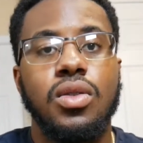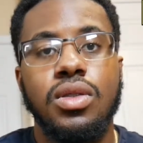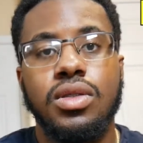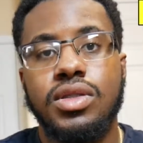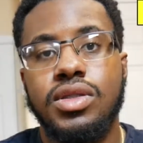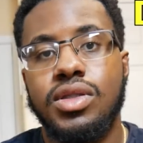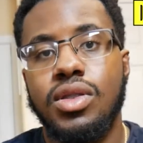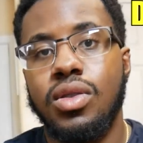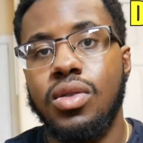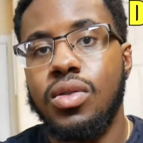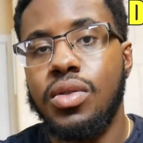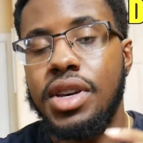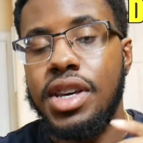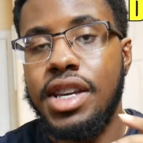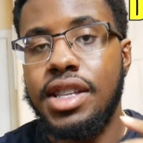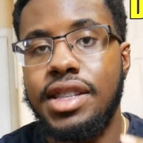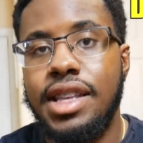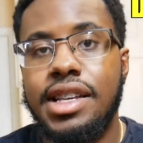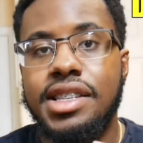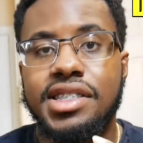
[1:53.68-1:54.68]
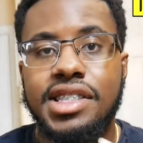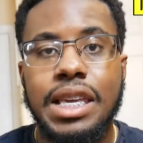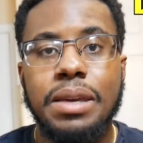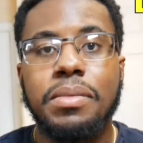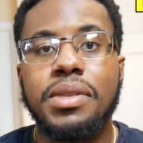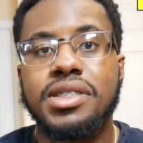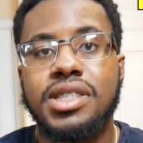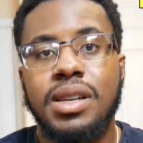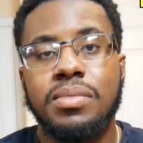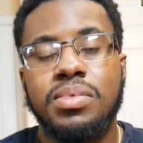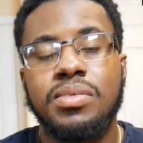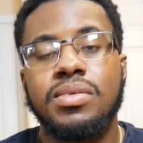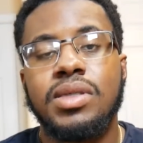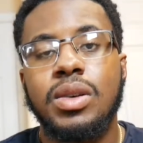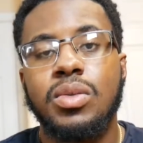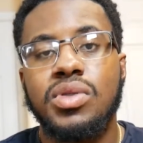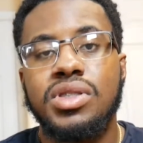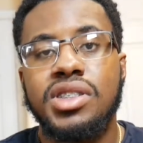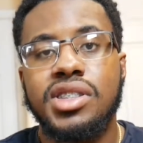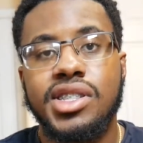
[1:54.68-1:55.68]
So in that same example that
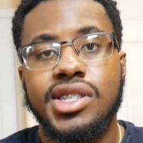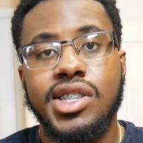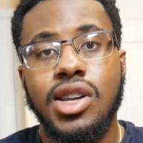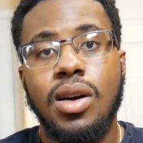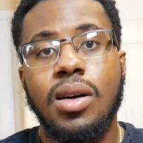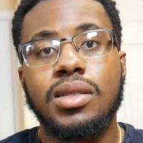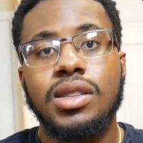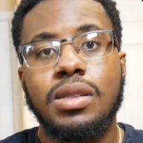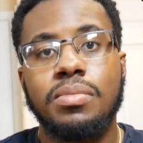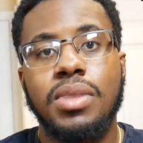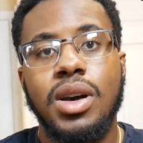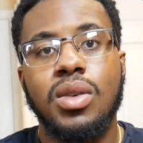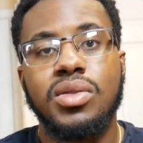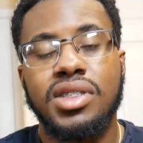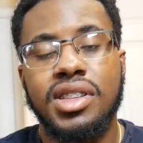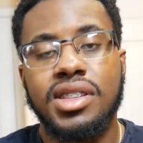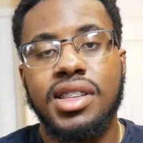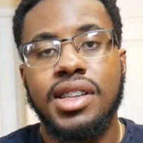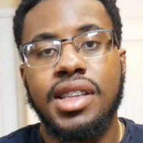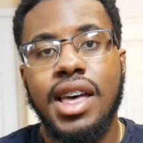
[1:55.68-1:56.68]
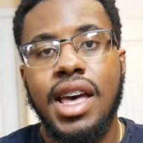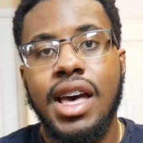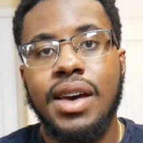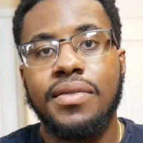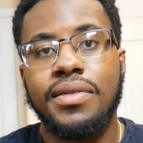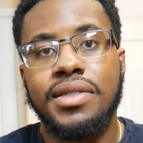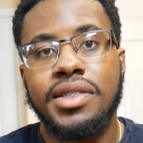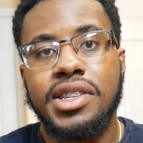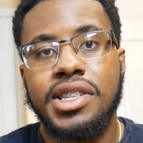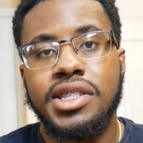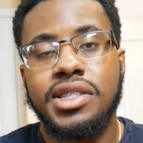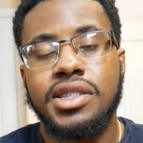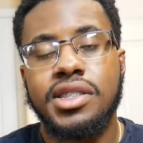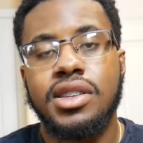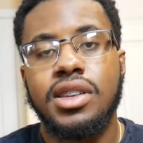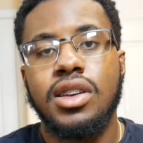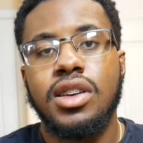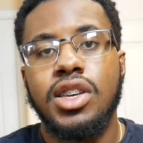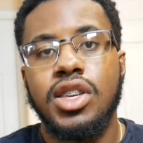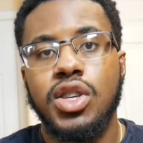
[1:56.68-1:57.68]
we just talked about, the debt Avalanche,
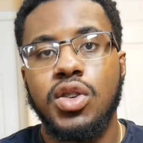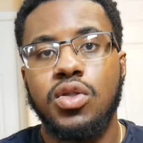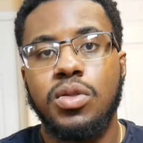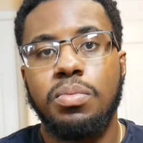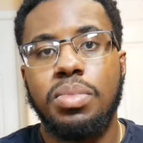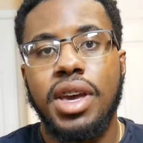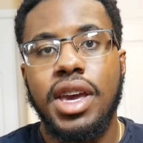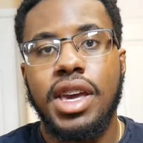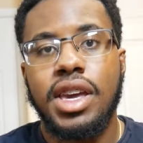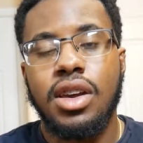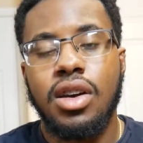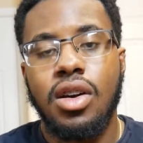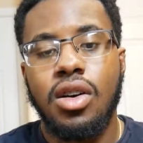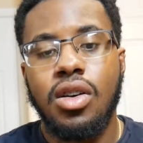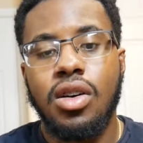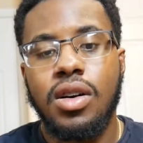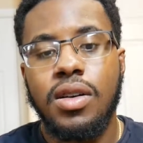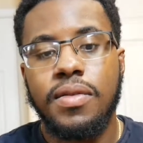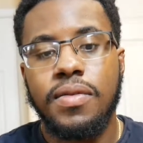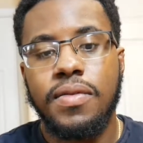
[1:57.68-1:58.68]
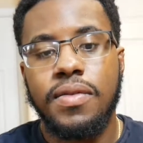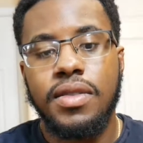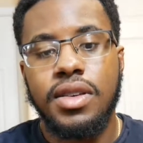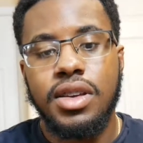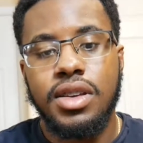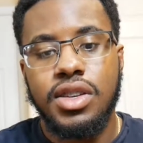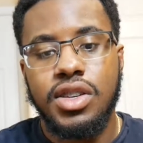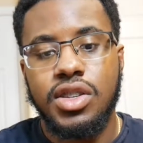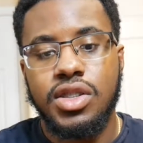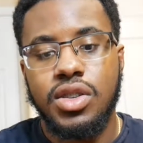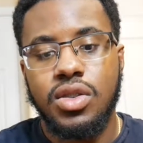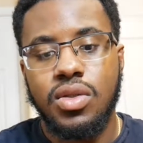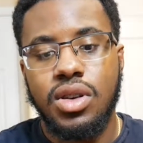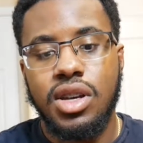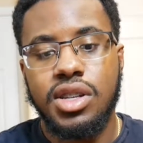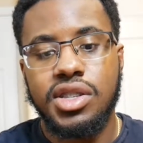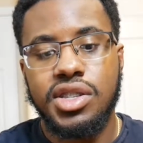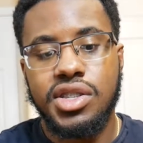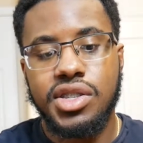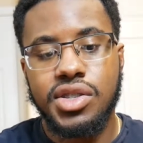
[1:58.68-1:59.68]
you would pay off,
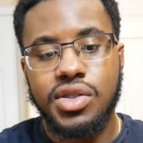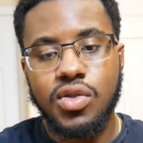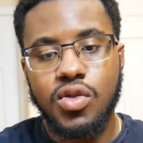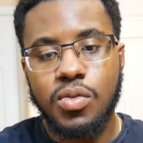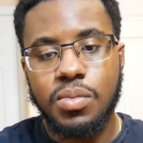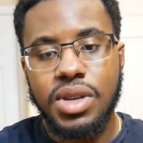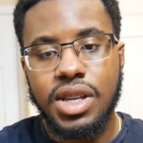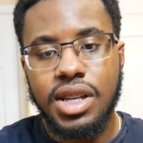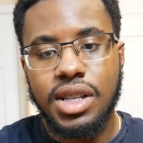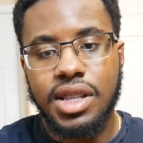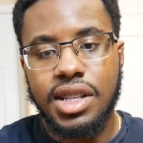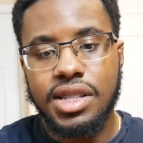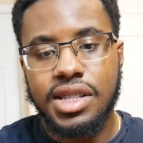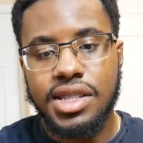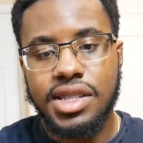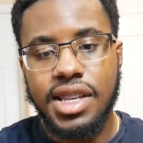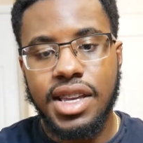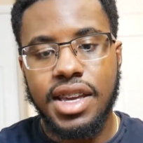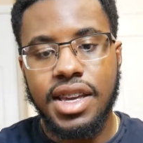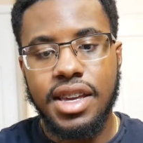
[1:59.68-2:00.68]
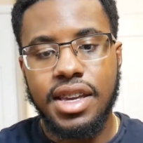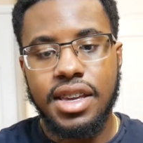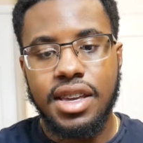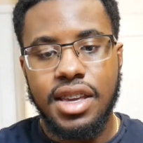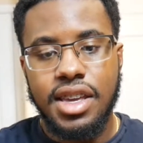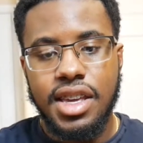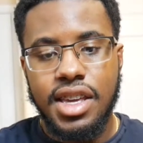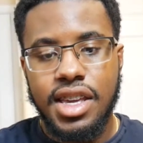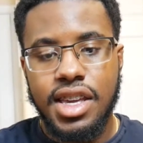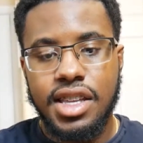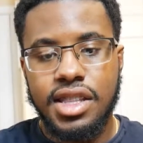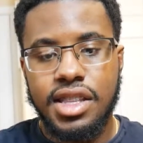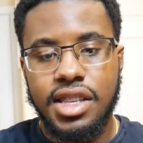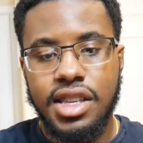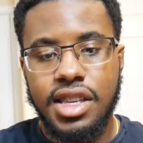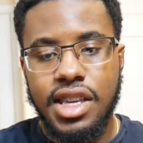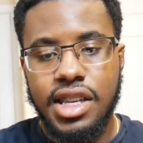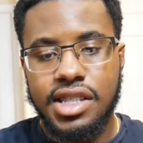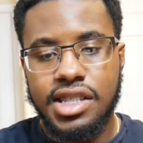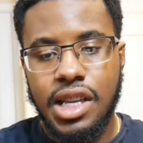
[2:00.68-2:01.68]
assuming, let's say in
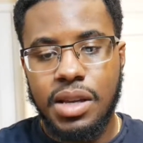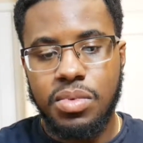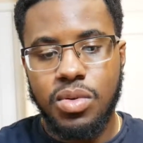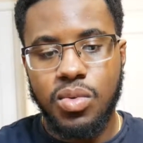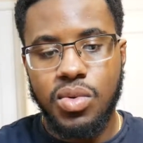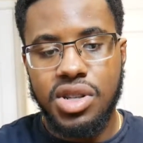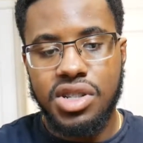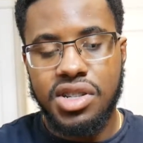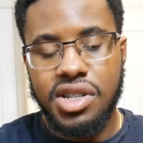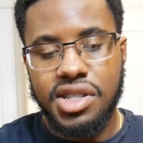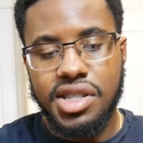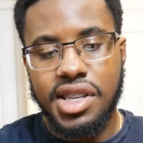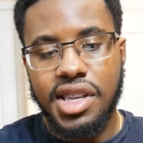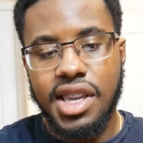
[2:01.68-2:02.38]
the example we just